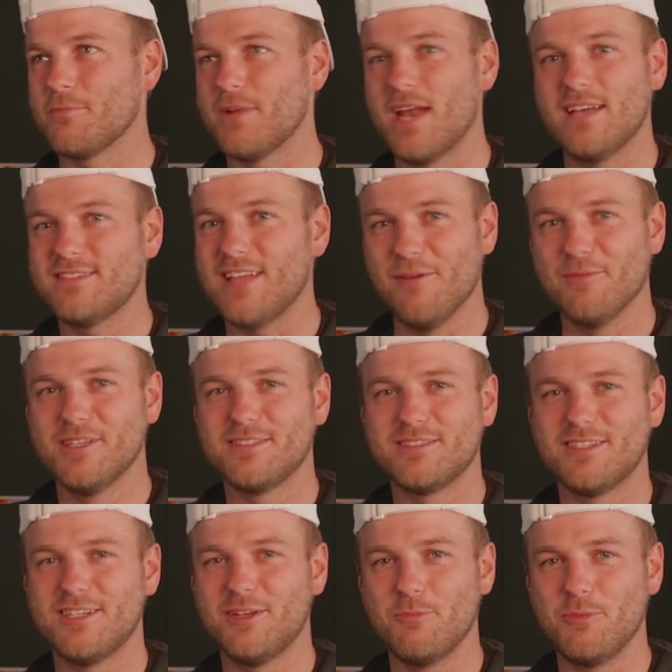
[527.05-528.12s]
but I stopped
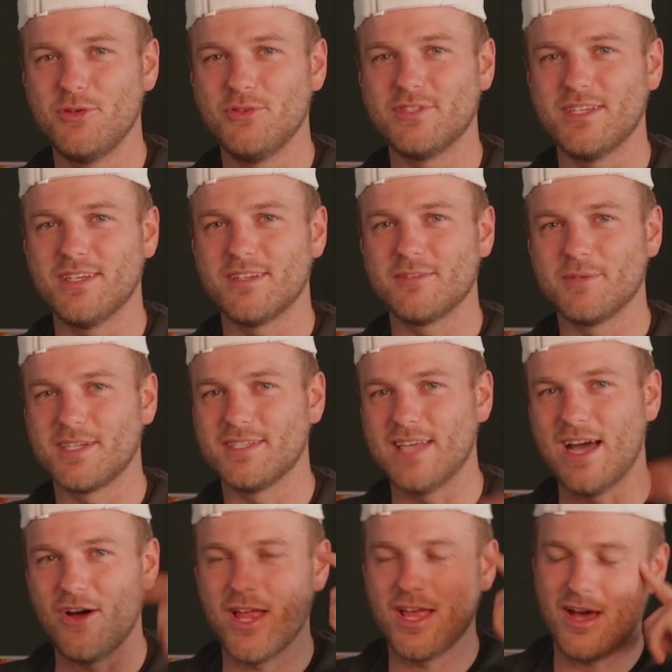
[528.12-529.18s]
listening to music because
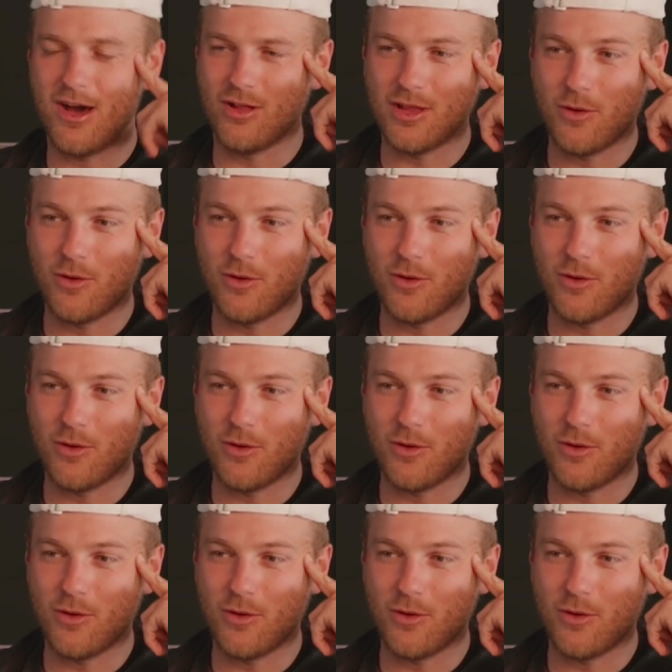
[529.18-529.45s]
all